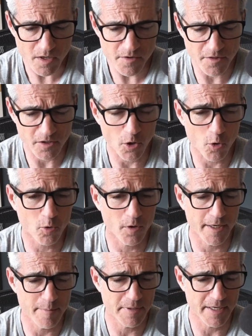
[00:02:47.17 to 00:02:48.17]
local
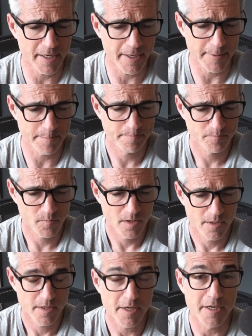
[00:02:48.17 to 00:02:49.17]
API
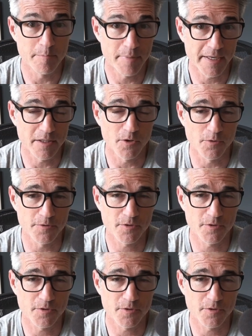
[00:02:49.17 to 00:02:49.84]
in Payload.